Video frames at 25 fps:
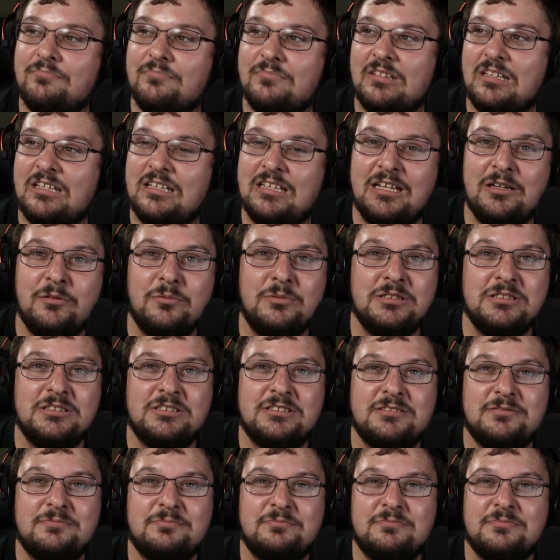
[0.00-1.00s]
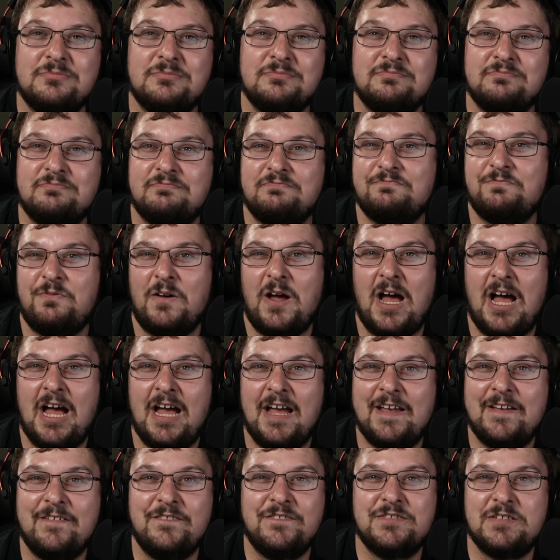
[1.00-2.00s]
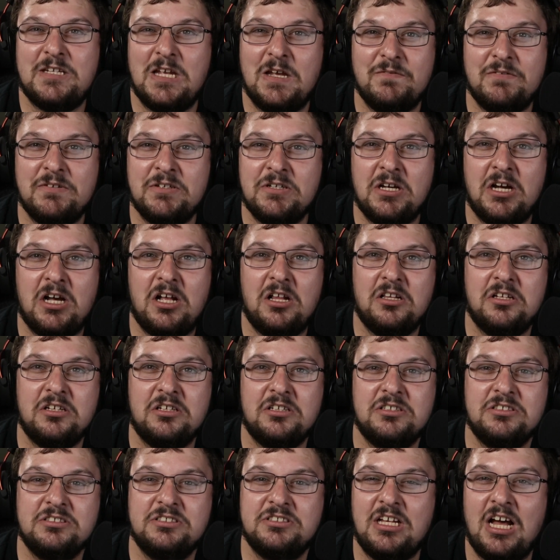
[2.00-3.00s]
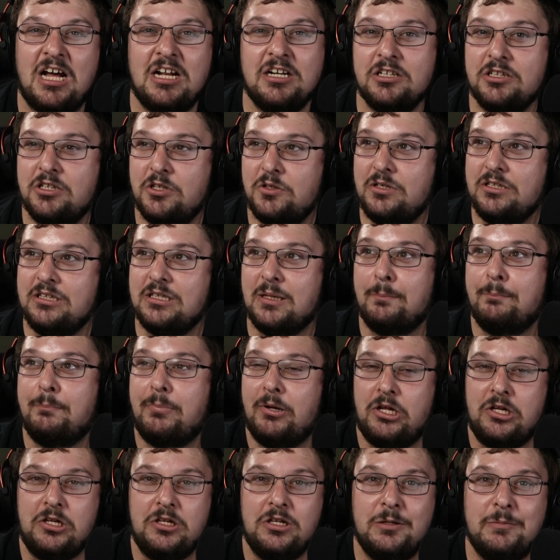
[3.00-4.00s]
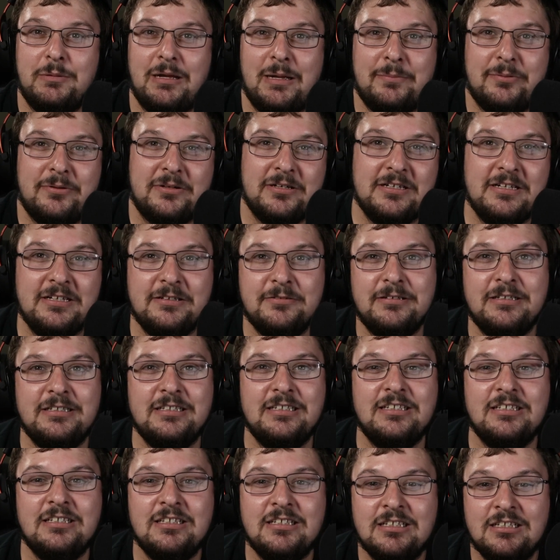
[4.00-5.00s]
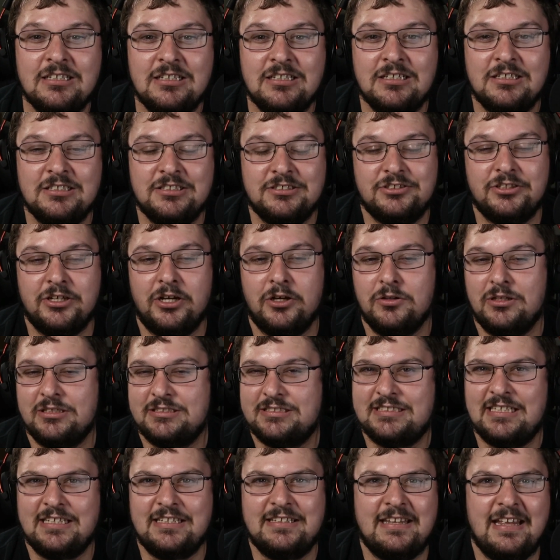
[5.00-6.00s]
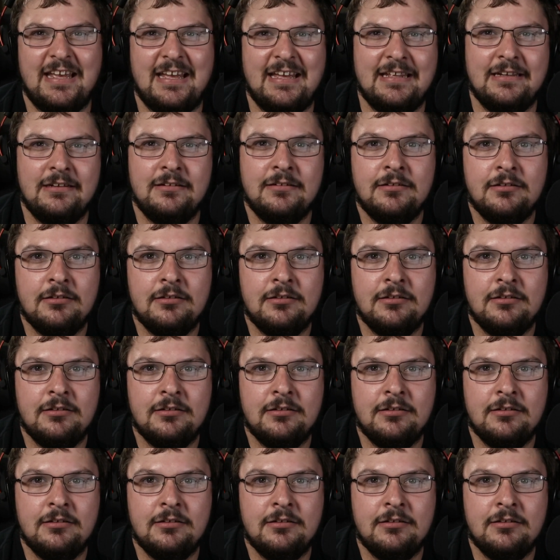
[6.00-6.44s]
It was $5, $7, not including the bulb I put into it. So let's say 10.